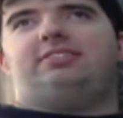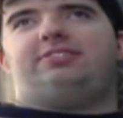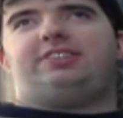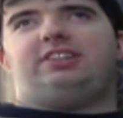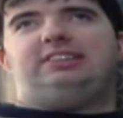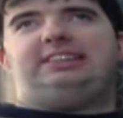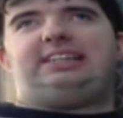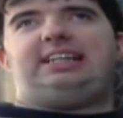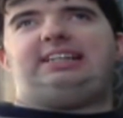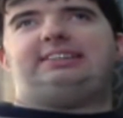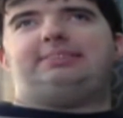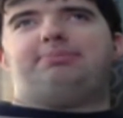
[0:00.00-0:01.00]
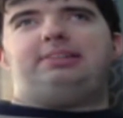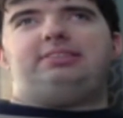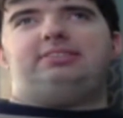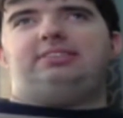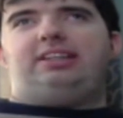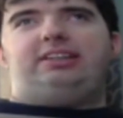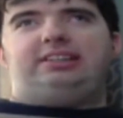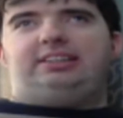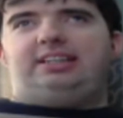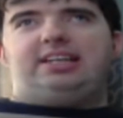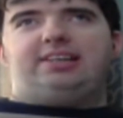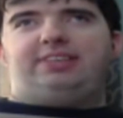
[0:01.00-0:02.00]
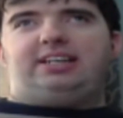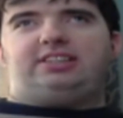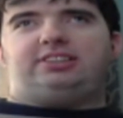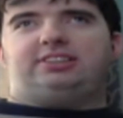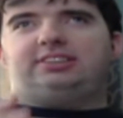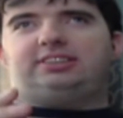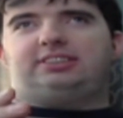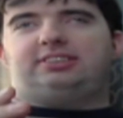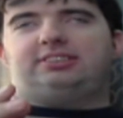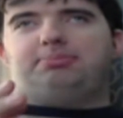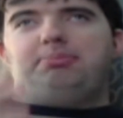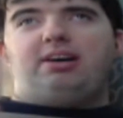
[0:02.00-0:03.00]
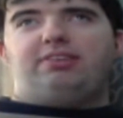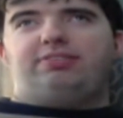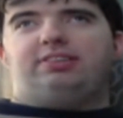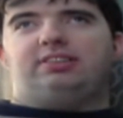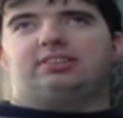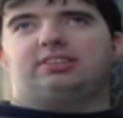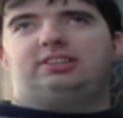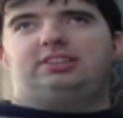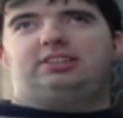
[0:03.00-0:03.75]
for God's sakes, League of Legends, Marvel,